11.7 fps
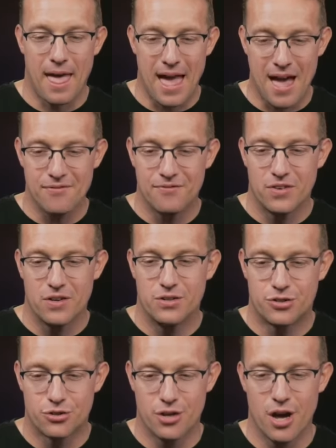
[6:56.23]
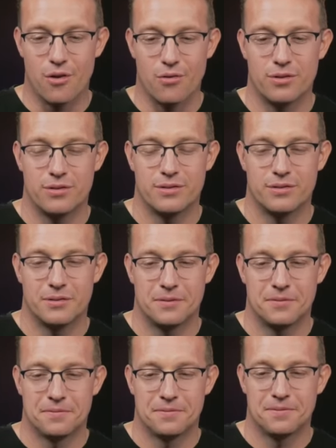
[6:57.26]
F Trudeau.
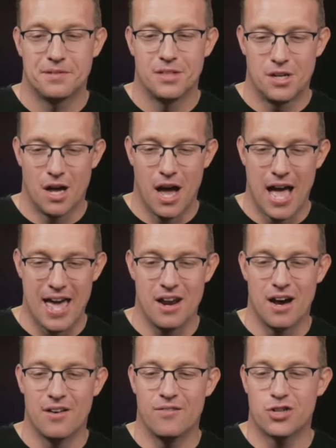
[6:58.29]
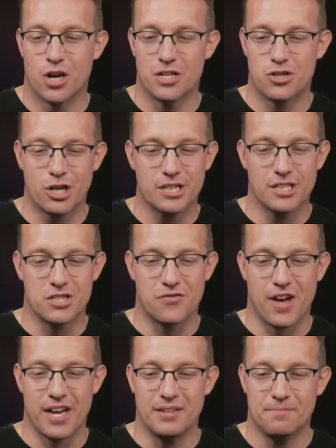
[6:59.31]
Ahead of Sean Strickland's
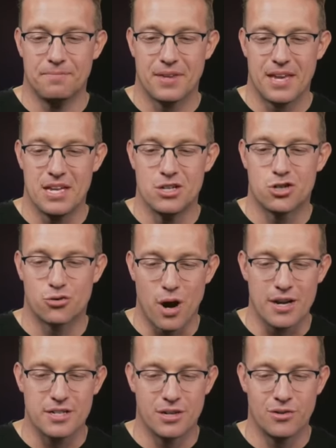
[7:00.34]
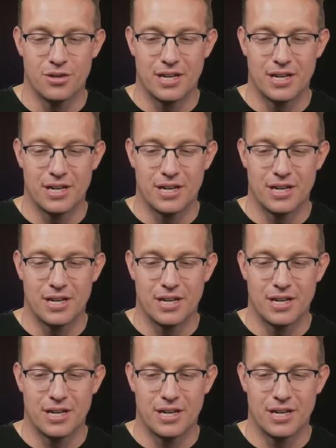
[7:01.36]
fight in Toronto,